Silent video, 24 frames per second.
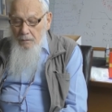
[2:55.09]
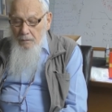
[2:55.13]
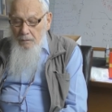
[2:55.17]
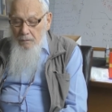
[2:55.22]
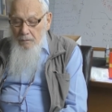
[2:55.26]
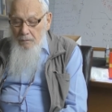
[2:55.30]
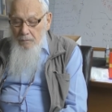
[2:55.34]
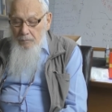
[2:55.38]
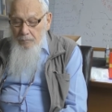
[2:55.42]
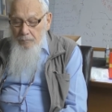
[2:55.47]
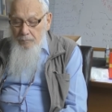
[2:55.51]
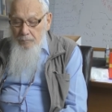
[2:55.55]

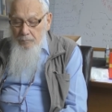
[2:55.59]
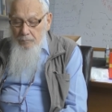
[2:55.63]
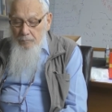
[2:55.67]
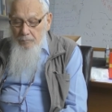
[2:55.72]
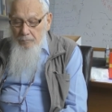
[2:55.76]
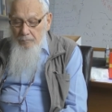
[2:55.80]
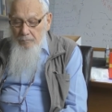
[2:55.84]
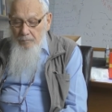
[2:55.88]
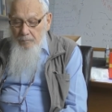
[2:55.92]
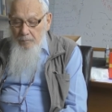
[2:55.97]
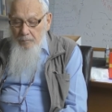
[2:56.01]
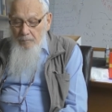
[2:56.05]
um,
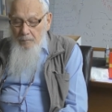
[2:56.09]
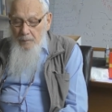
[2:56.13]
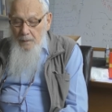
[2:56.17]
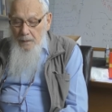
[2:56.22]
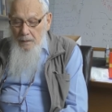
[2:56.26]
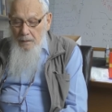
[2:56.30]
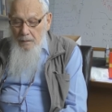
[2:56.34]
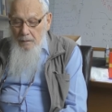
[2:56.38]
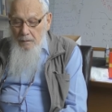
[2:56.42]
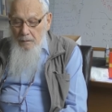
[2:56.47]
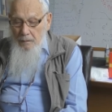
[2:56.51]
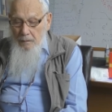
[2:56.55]

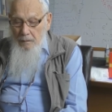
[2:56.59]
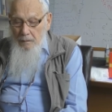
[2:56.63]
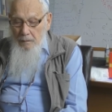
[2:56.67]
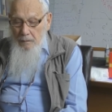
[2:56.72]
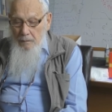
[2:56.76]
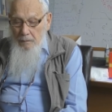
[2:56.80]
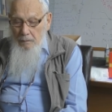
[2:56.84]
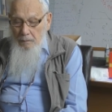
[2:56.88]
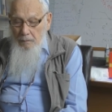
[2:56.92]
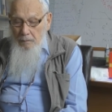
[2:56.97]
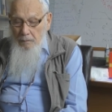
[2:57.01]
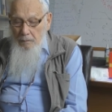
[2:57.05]
uh,
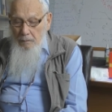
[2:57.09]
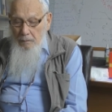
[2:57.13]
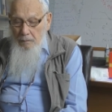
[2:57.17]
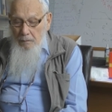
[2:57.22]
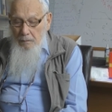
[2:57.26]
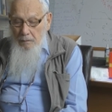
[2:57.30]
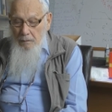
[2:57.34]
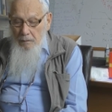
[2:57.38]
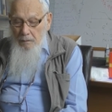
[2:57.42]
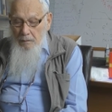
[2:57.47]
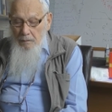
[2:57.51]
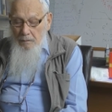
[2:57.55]

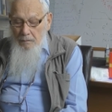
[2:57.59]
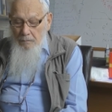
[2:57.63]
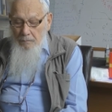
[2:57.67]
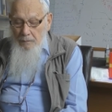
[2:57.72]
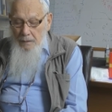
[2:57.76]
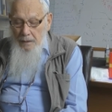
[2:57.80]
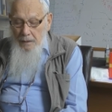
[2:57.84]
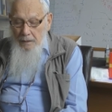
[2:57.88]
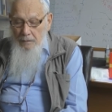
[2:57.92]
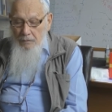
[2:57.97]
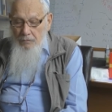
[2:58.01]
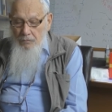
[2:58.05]
the
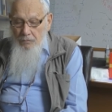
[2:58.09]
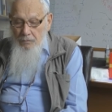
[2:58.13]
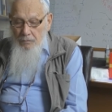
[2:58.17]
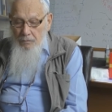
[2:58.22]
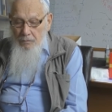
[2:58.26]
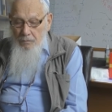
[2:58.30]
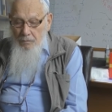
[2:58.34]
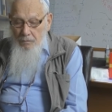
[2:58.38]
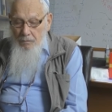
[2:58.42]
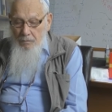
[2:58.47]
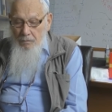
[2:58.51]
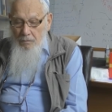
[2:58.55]
interaction
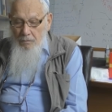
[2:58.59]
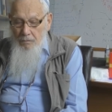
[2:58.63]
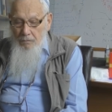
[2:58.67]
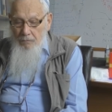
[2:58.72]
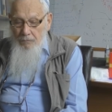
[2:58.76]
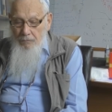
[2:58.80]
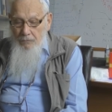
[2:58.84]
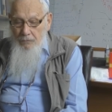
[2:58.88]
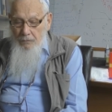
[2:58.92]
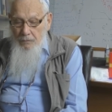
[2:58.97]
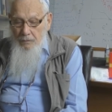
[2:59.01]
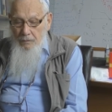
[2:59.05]

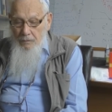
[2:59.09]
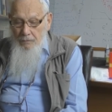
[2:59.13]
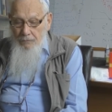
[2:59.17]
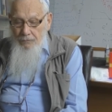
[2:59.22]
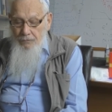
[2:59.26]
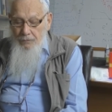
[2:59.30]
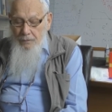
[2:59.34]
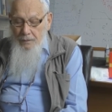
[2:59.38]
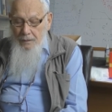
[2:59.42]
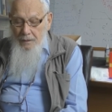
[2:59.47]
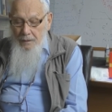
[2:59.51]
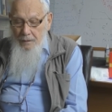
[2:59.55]
of
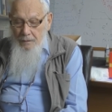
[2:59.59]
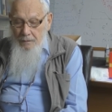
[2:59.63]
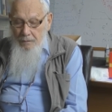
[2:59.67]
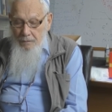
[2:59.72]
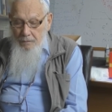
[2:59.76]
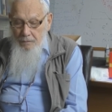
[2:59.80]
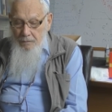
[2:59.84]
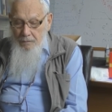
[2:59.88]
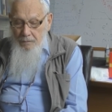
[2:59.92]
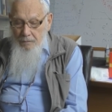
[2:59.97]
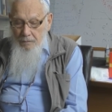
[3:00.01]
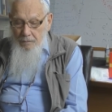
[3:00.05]
different
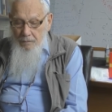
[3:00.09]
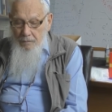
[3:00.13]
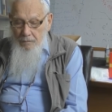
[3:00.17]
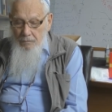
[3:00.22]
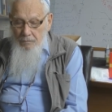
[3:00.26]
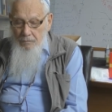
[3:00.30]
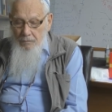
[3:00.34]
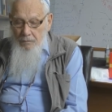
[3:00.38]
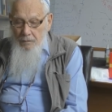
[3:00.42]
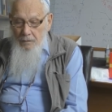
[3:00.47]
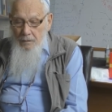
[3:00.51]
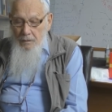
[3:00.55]

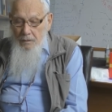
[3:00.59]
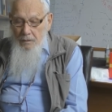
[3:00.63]
entities